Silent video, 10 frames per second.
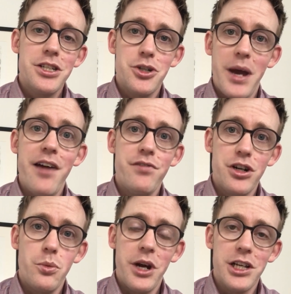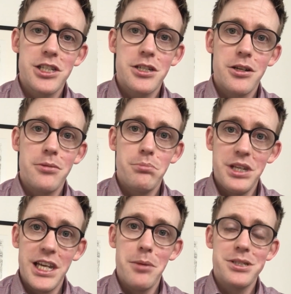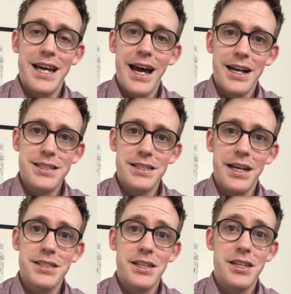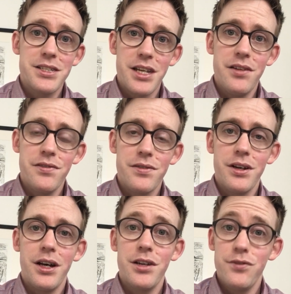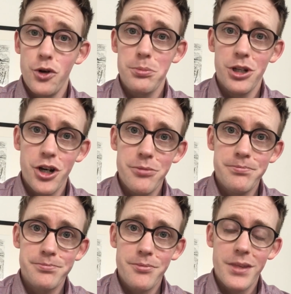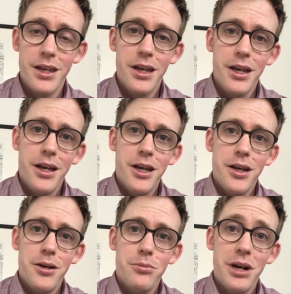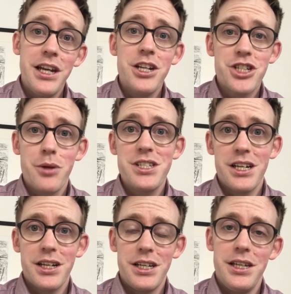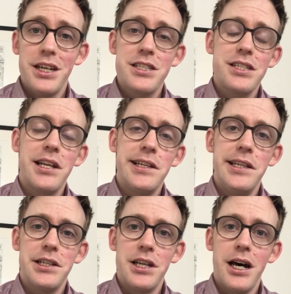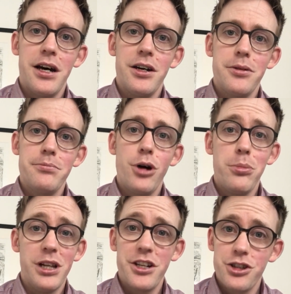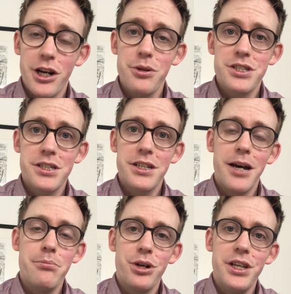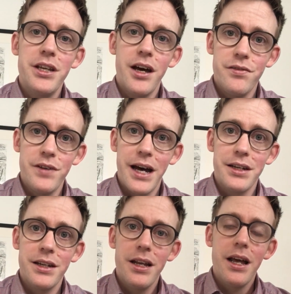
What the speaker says: to everyone in Wales being able to access a safe and affordable home. Mae hyn yn siawns I chi gysylltu gyda pobl ar draws Cymru cyfan